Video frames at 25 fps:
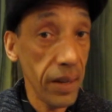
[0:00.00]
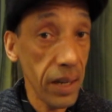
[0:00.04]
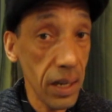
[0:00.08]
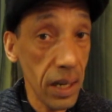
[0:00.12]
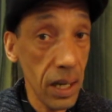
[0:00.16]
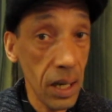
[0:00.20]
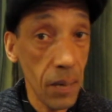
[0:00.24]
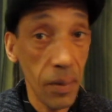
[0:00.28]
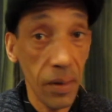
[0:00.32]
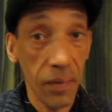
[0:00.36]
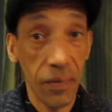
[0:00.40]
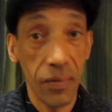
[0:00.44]
the
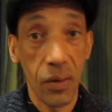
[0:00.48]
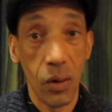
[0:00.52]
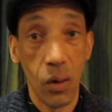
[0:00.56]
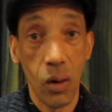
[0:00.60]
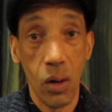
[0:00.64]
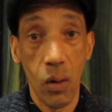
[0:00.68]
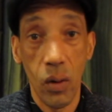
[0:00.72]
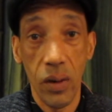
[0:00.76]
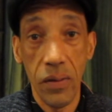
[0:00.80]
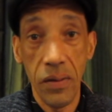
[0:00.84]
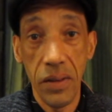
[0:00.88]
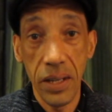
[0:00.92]
year
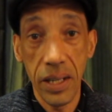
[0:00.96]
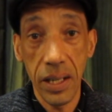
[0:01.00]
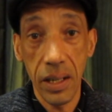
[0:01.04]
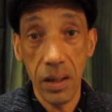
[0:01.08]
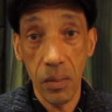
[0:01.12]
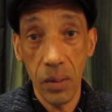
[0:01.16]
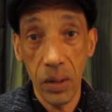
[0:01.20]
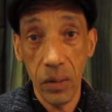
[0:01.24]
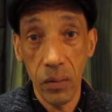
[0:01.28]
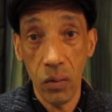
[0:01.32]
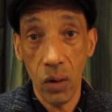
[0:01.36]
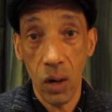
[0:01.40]
before when they did
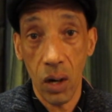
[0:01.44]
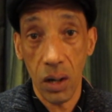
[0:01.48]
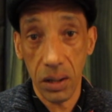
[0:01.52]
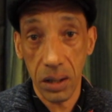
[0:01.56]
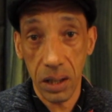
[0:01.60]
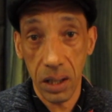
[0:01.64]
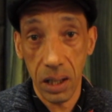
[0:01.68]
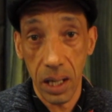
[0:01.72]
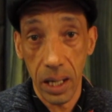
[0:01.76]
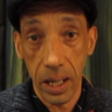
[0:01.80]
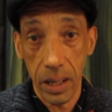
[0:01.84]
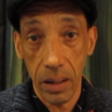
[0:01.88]
them in
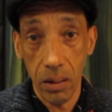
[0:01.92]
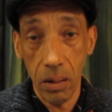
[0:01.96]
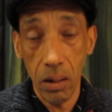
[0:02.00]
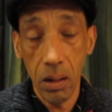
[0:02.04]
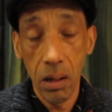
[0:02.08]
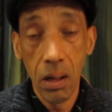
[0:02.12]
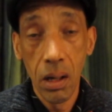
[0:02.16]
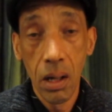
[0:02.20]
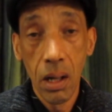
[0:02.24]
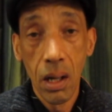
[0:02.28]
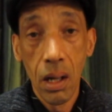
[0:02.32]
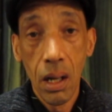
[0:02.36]
Rochdale.
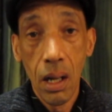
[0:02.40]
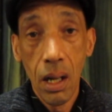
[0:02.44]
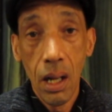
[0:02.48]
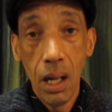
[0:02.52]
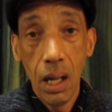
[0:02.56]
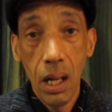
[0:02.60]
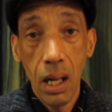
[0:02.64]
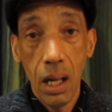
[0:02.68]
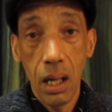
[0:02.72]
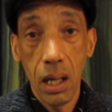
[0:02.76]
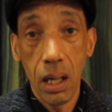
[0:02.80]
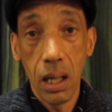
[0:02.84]

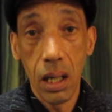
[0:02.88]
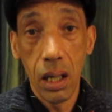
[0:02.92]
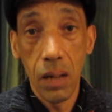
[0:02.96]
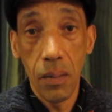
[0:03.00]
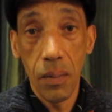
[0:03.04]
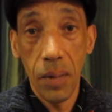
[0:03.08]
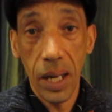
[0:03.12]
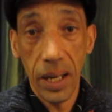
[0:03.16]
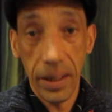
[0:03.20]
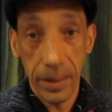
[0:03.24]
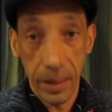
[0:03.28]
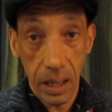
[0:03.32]

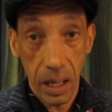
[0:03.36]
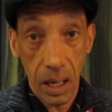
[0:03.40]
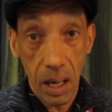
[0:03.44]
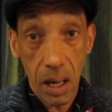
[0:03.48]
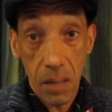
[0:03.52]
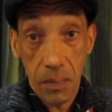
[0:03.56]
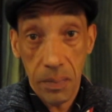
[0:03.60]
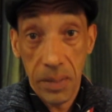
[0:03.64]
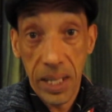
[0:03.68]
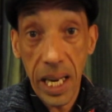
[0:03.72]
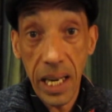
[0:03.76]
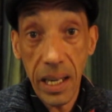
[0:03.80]
And
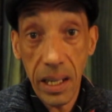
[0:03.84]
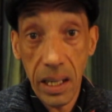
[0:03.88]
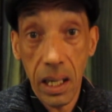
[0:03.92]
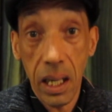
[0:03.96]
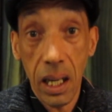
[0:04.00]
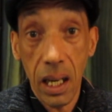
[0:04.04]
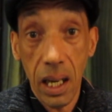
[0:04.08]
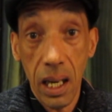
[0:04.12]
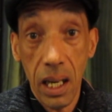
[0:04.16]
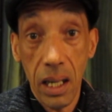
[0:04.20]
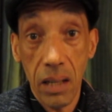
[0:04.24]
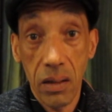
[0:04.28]
I'm
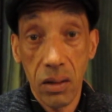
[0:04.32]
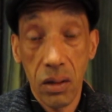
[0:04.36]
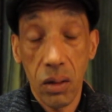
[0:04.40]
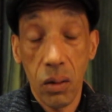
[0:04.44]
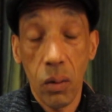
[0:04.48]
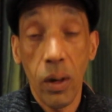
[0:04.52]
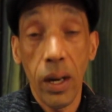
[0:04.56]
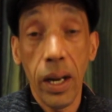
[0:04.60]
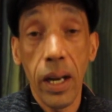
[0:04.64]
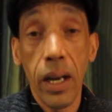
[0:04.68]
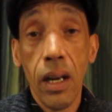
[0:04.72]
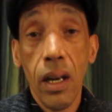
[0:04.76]
dedicated
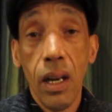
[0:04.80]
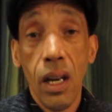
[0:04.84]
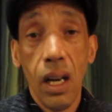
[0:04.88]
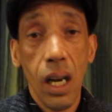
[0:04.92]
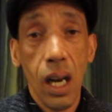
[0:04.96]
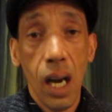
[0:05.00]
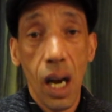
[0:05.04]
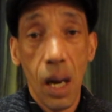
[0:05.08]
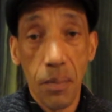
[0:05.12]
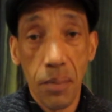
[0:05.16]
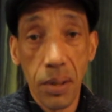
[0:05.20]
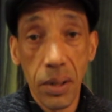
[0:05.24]
to it.
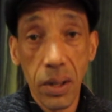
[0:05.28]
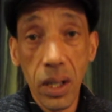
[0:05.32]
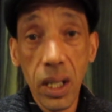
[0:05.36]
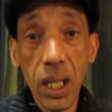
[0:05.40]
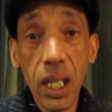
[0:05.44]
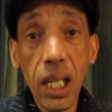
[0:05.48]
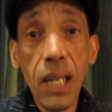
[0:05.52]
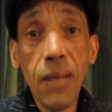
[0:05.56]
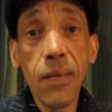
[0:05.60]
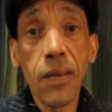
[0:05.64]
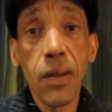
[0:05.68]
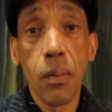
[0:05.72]
I
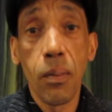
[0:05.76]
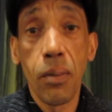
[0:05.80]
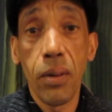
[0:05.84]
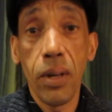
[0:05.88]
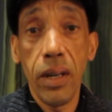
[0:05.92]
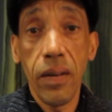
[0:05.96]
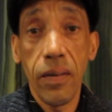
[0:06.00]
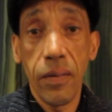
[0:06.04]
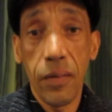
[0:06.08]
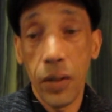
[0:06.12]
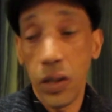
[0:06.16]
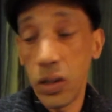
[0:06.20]
believe the
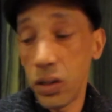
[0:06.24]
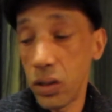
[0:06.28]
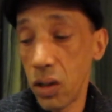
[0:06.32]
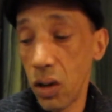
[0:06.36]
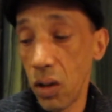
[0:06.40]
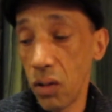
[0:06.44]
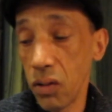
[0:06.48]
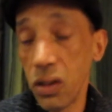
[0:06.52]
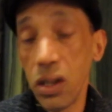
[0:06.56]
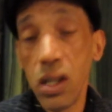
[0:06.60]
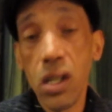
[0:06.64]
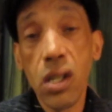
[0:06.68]
Britain First
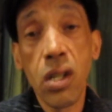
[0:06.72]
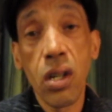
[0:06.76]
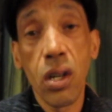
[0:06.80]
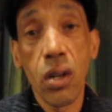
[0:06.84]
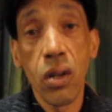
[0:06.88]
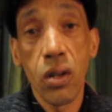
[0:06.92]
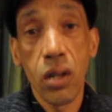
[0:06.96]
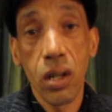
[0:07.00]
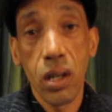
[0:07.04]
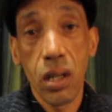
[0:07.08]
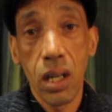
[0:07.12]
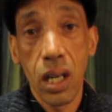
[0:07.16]

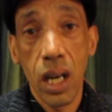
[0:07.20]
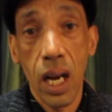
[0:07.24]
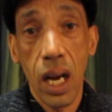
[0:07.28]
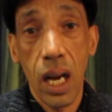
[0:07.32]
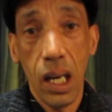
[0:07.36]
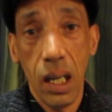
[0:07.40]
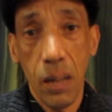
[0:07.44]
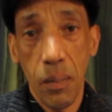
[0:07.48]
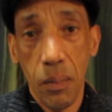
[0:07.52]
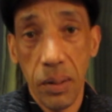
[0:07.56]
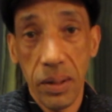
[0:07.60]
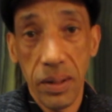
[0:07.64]
Constitution
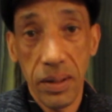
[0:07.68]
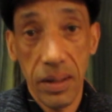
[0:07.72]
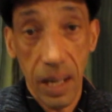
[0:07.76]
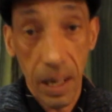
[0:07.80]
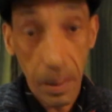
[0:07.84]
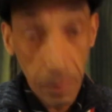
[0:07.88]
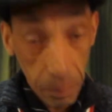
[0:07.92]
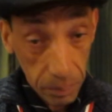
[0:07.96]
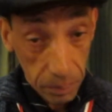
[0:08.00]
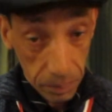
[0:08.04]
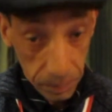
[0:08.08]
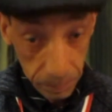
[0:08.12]

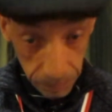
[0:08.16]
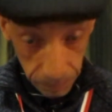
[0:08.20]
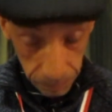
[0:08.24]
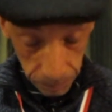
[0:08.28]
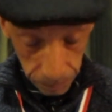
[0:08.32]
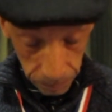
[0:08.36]
90%.